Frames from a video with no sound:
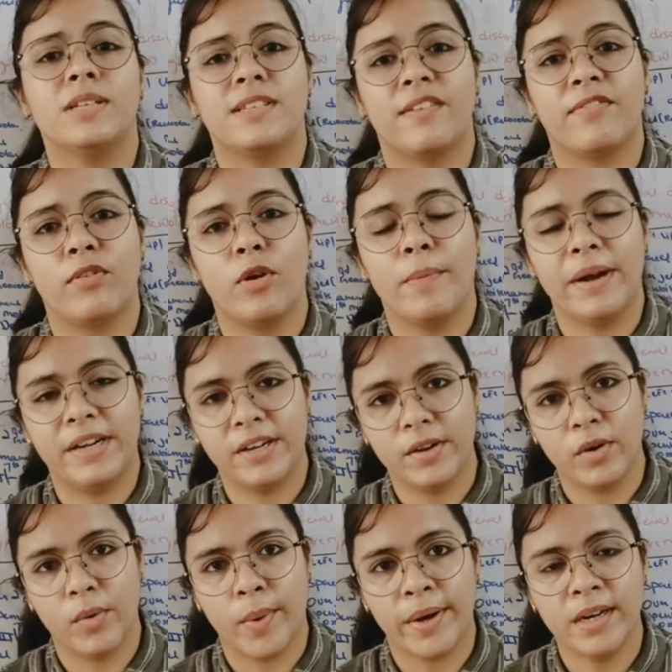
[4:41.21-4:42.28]
cephalometry
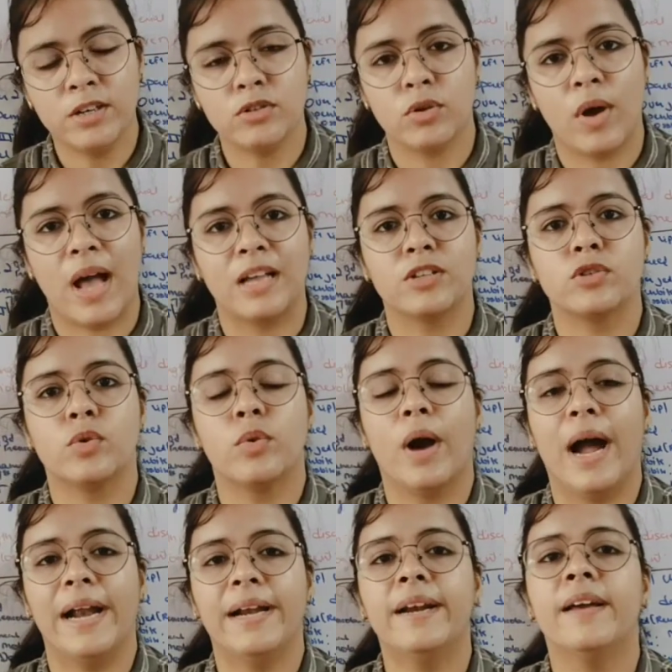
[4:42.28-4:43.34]
over it so as to
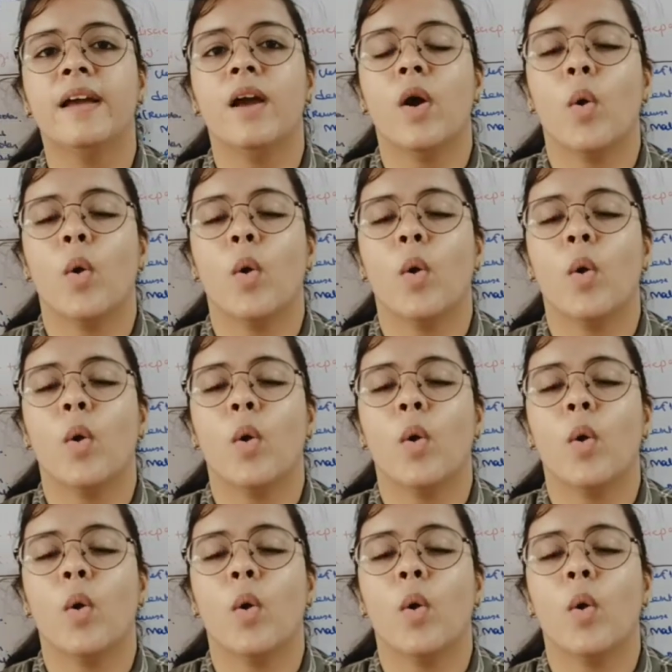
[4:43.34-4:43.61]
guide